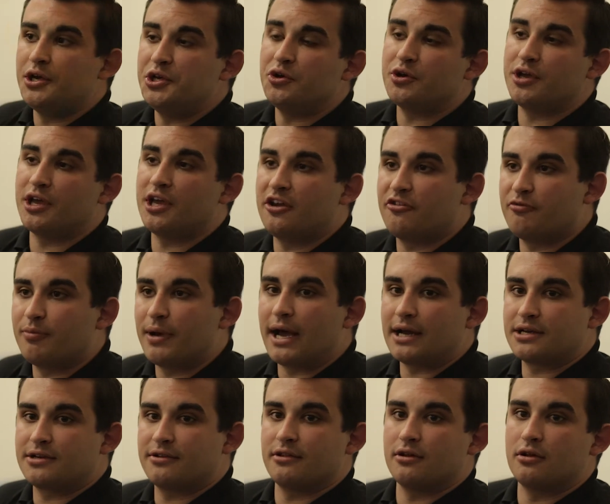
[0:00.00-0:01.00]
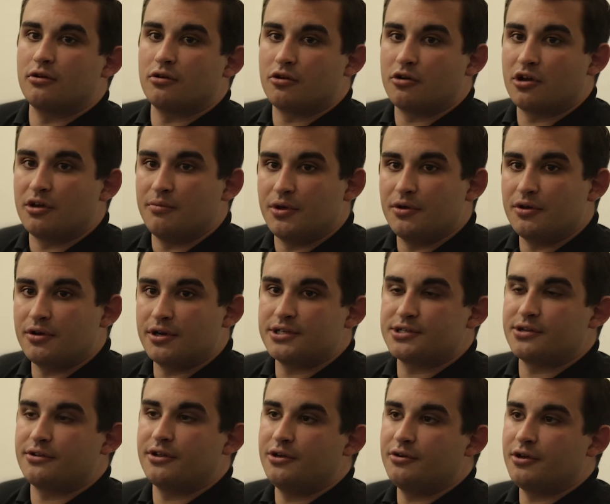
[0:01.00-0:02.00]
you can give back to the local community,
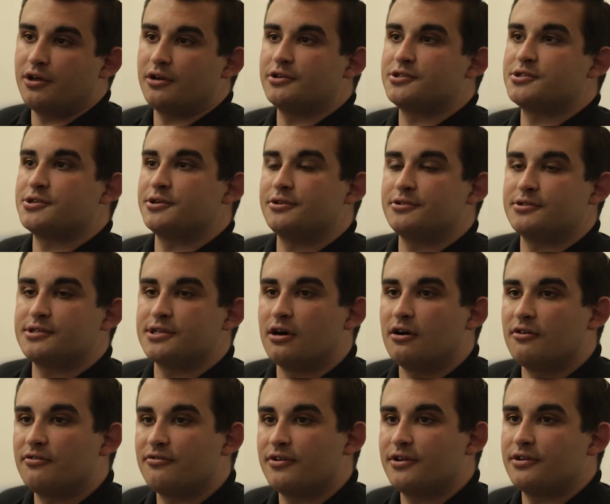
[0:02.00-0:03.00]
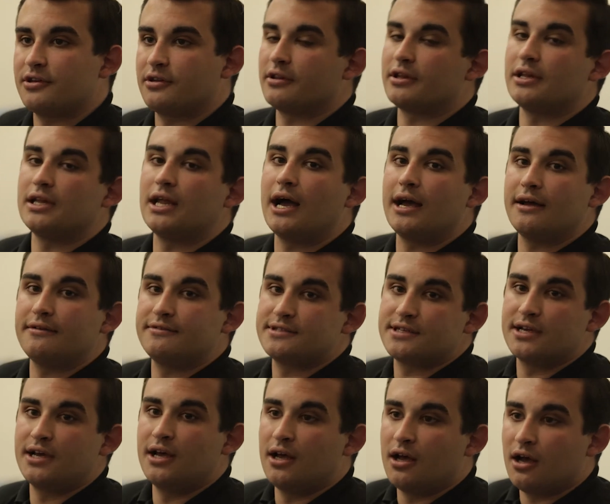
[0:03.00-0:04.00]
so that you can insert yourself into the
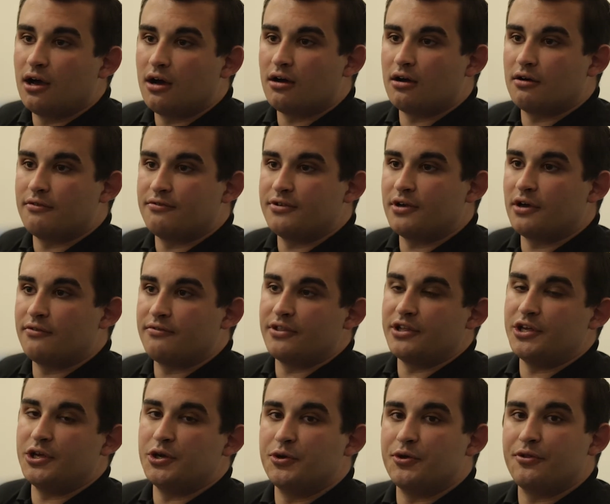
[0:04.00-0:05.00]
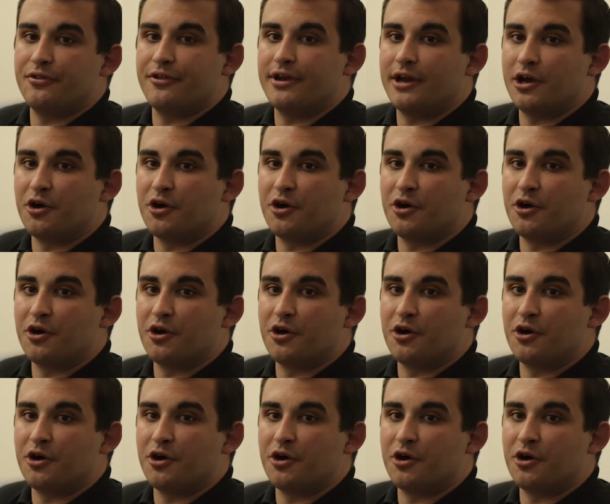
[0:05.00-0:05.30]
lives of the youth and